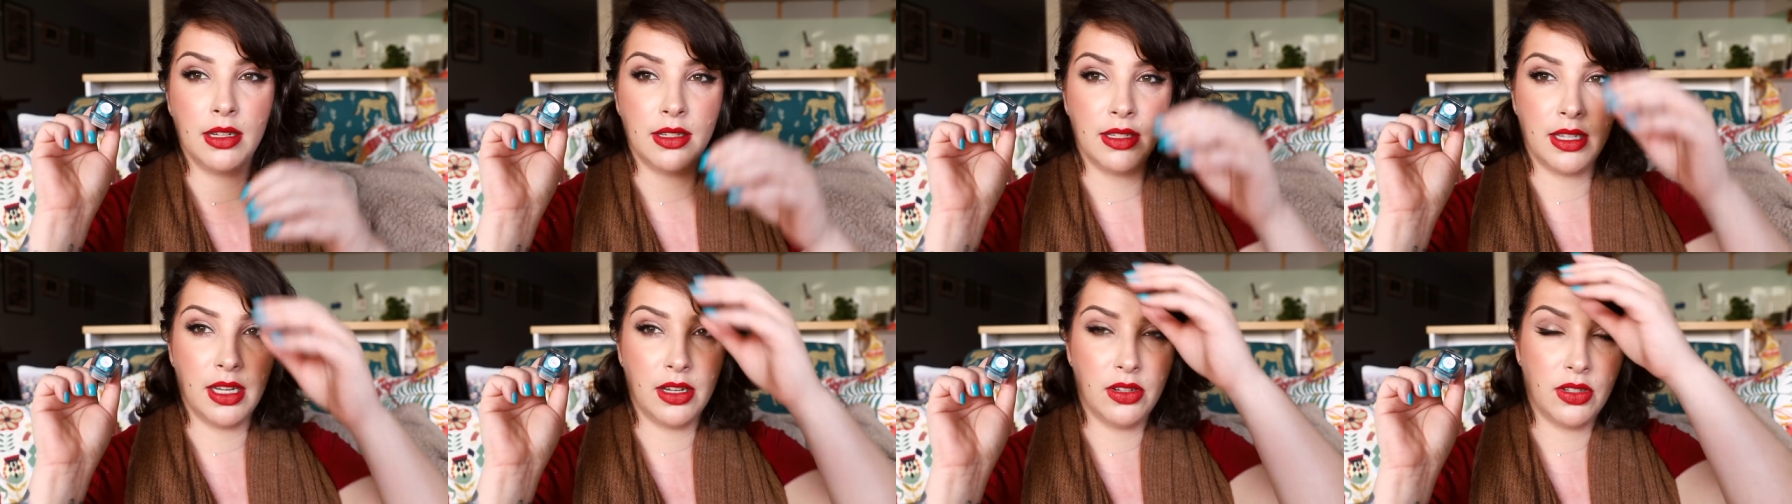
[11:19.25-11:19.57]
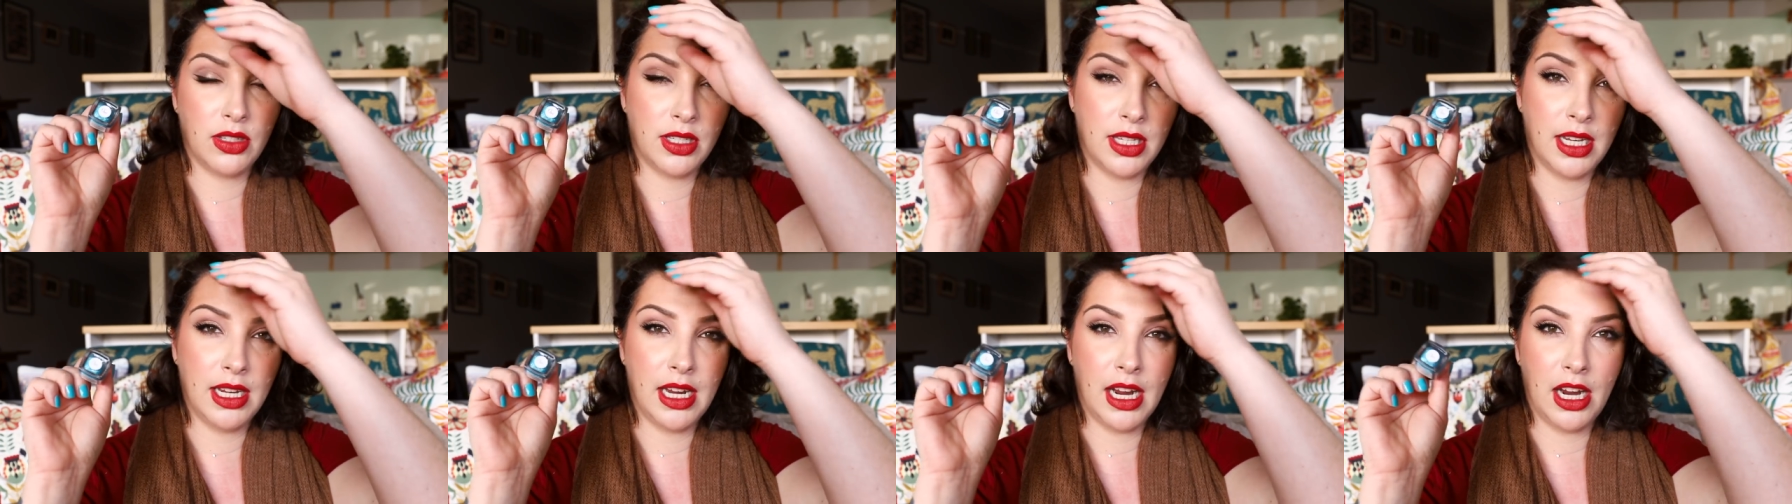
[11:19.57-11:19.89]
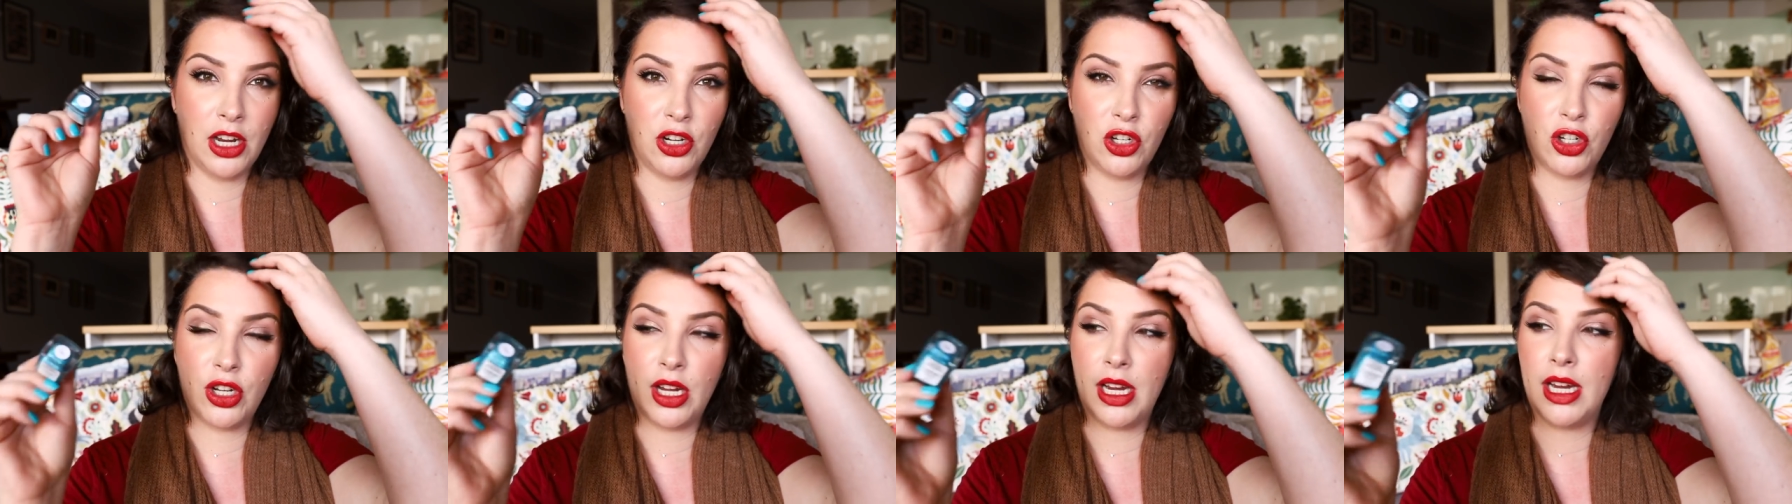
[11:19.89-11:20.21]
So
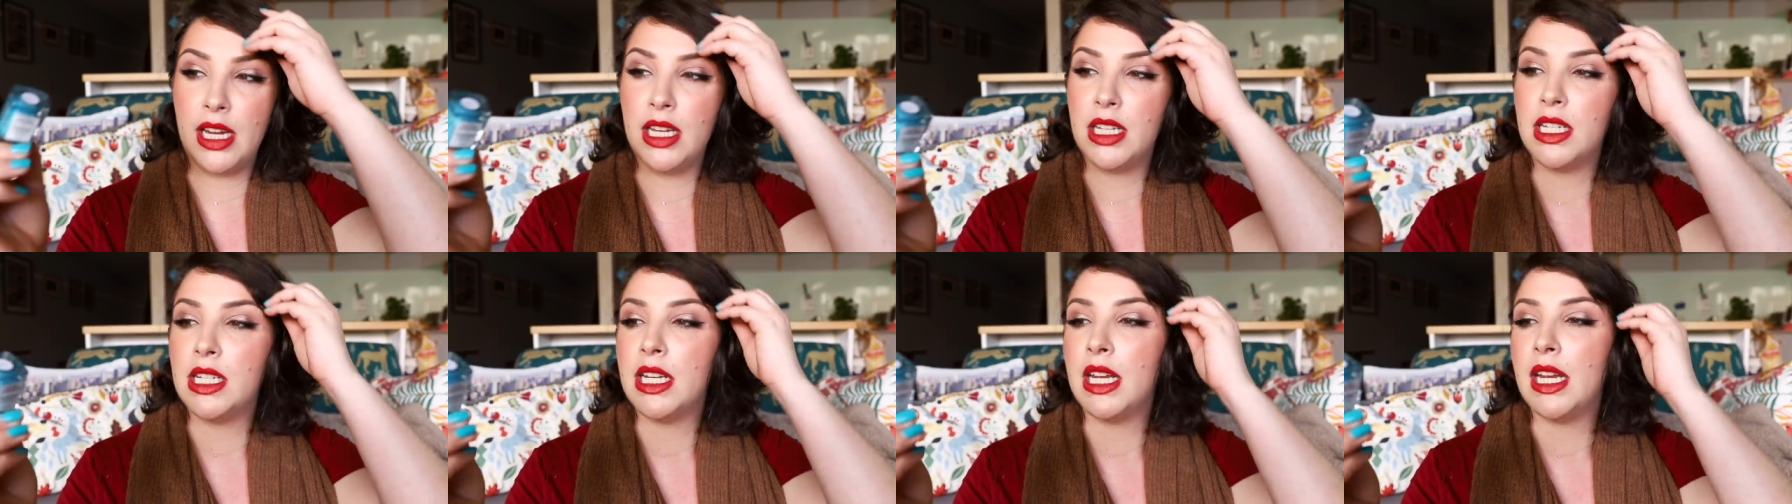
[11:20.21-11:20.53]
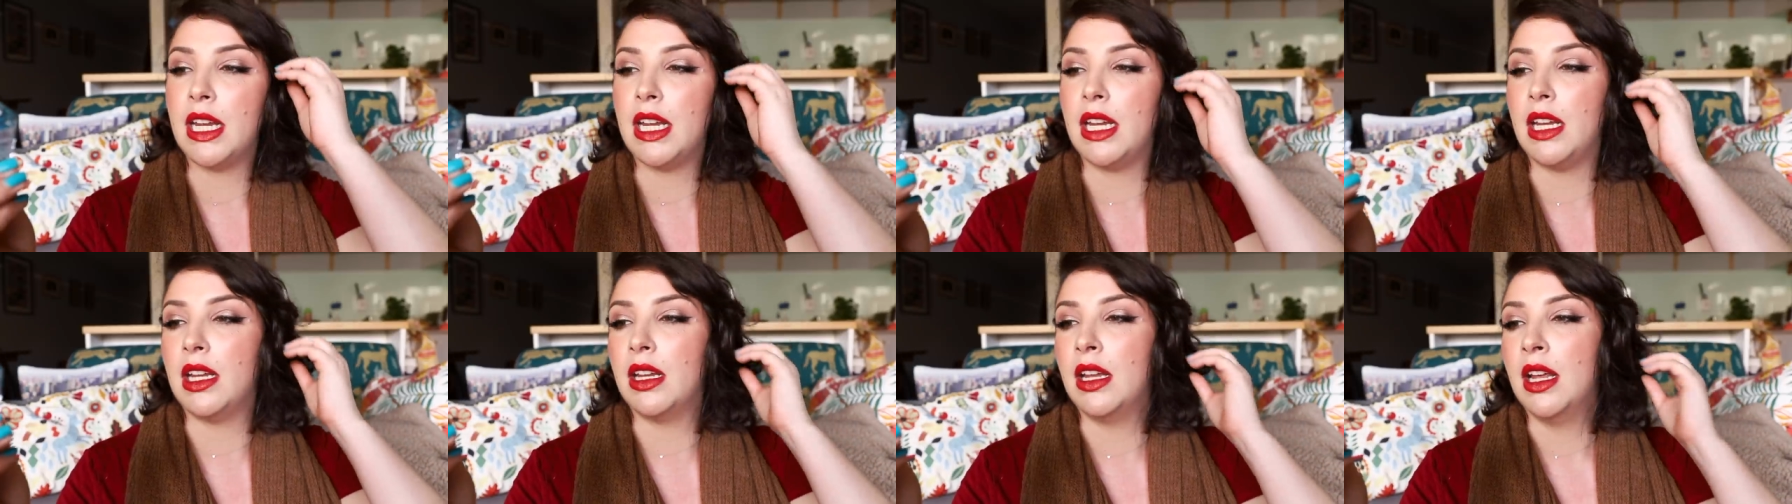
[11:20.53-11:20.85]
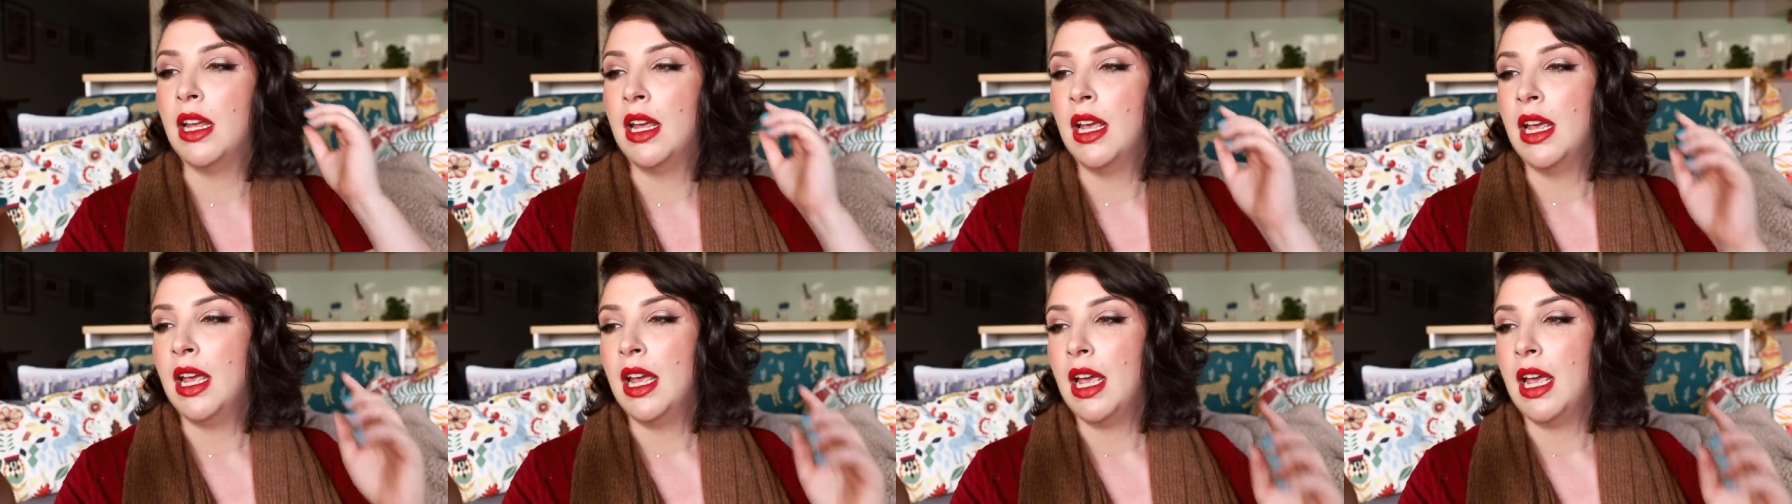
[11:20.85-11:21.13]
C-H-E-T.